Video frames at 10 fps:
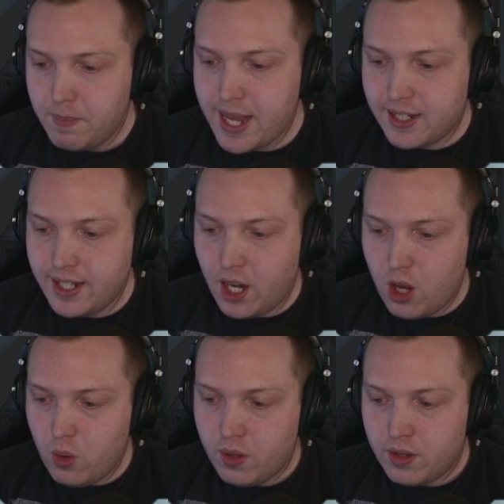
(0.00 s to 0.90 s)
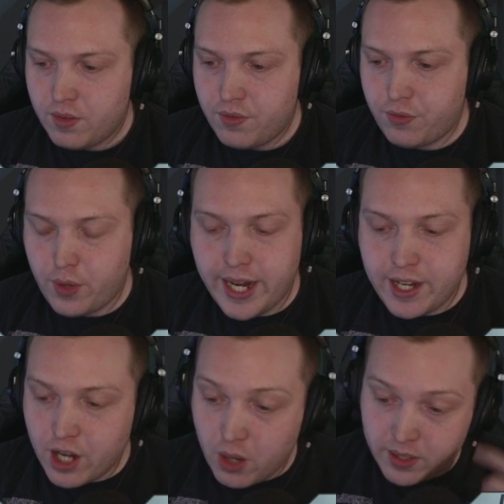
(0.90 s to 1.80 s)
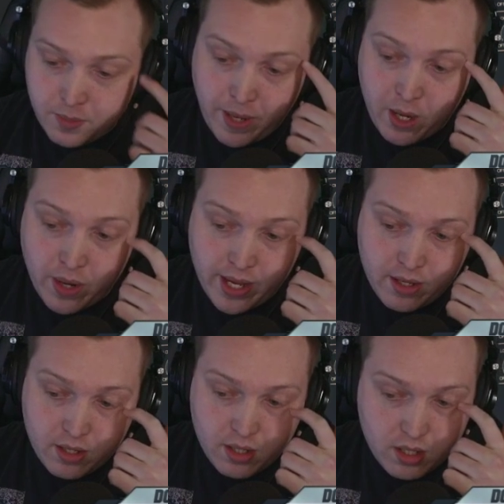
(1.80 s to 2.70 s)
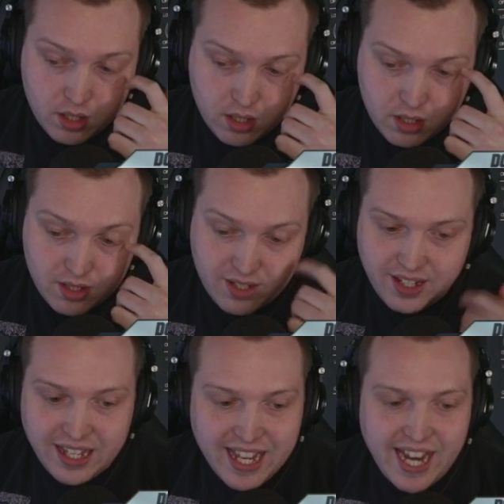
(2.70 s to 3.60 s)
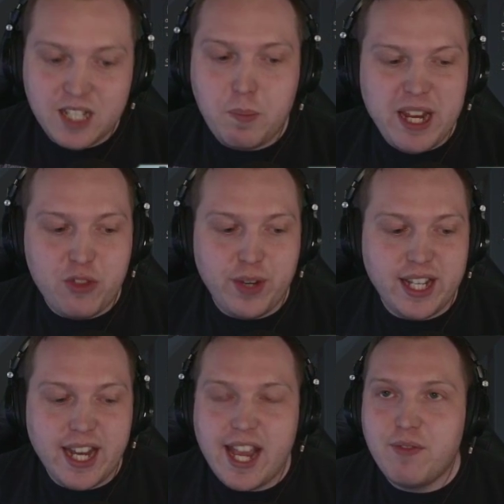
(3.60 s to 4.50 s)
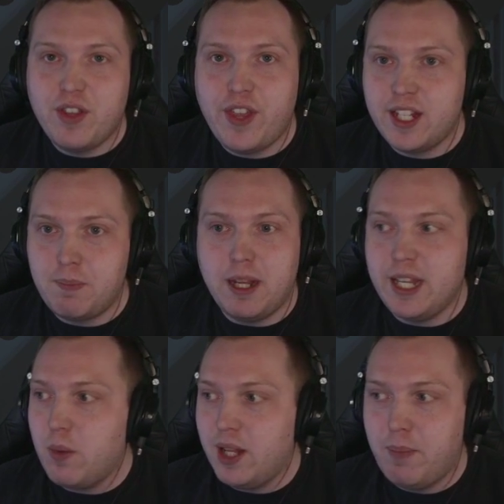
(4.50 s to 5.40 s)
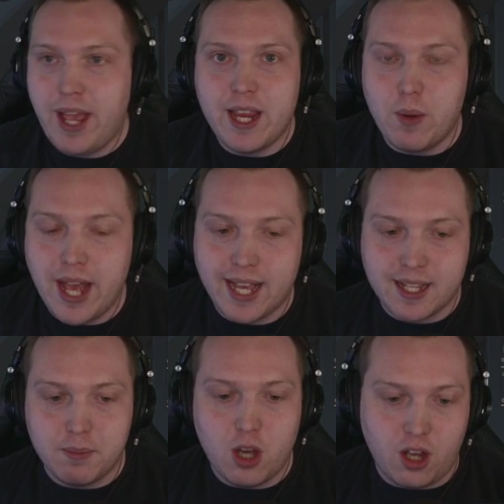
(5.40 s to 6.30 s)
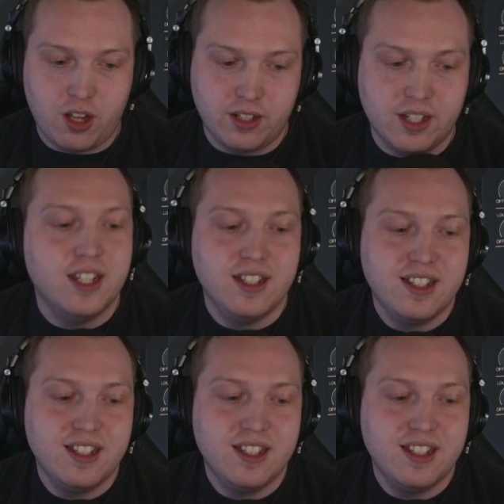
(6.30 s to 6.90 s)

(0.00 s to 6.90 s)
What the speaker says: Max, hello. Free? No, it's payware. It's P3D, everything's bloody well payware, come on.